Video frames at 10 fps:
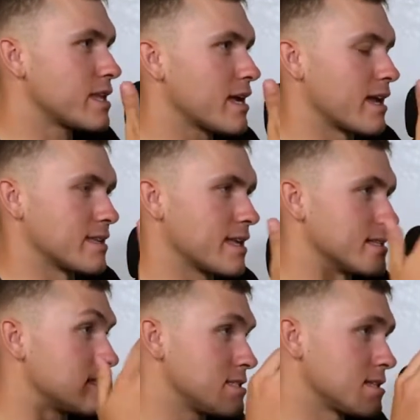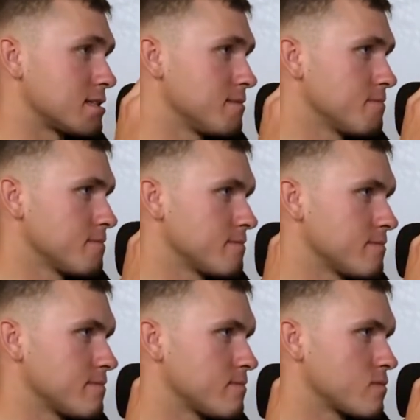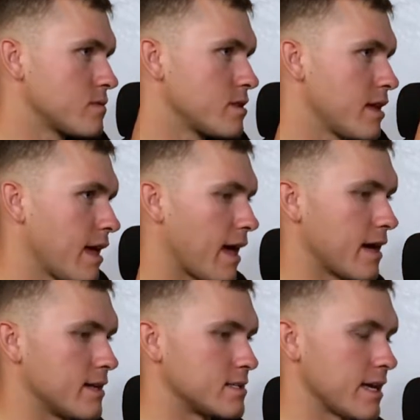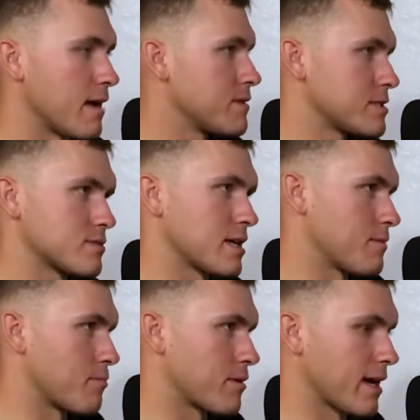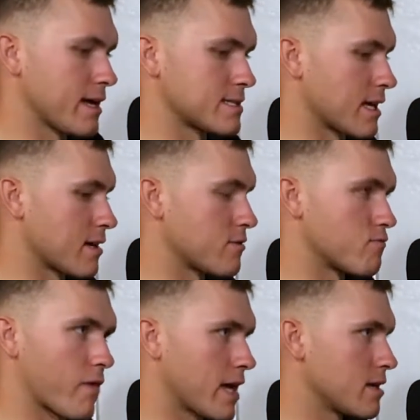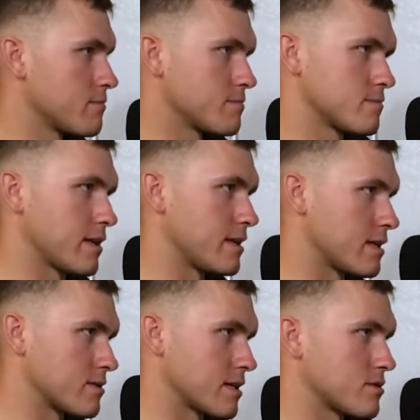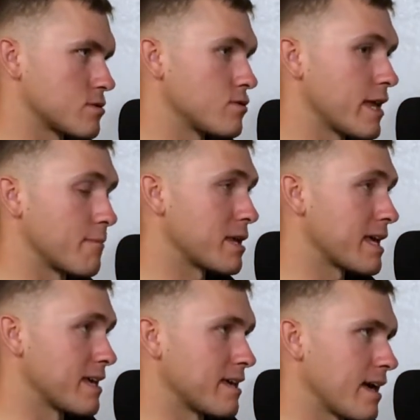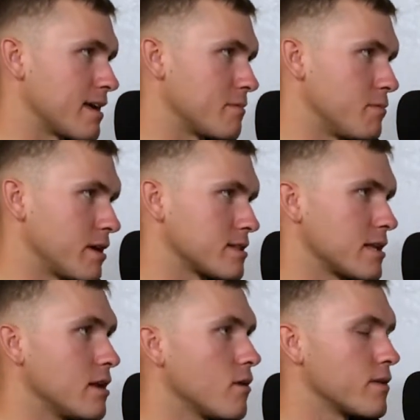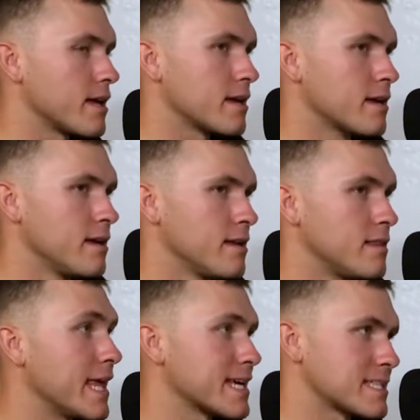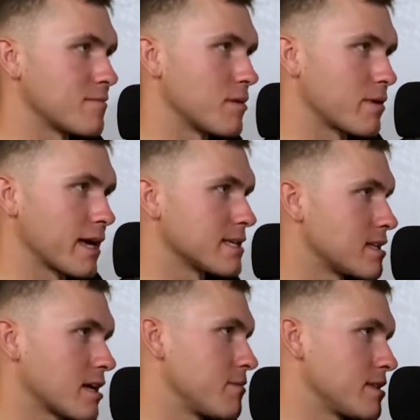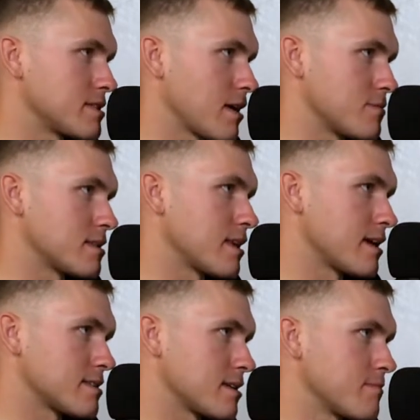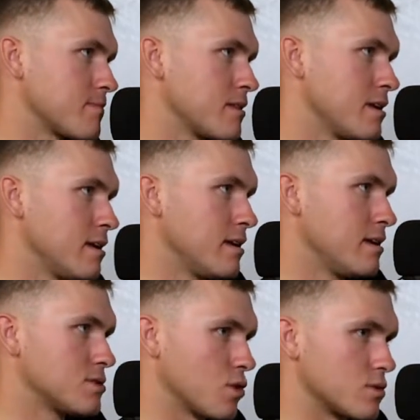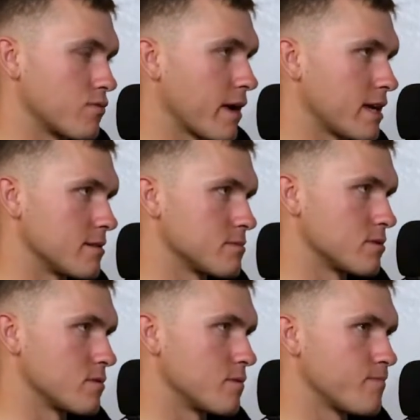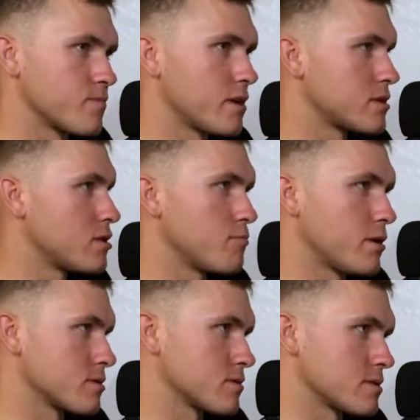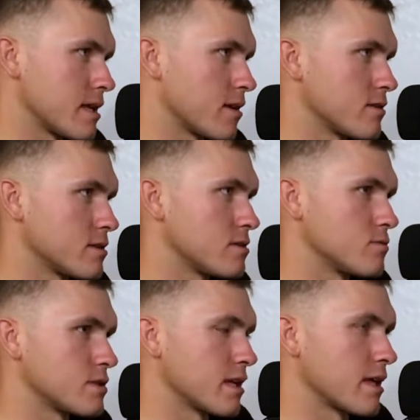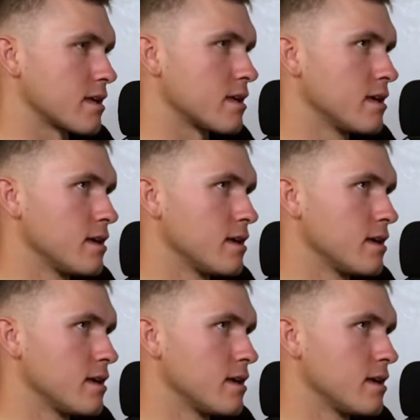that like that system, and every single time they play, it's like random. They dealt out, so they could play again because they know that next time they play, it's not gonna be the same as the last time. So it's random. So there's no puzzles there. There's no like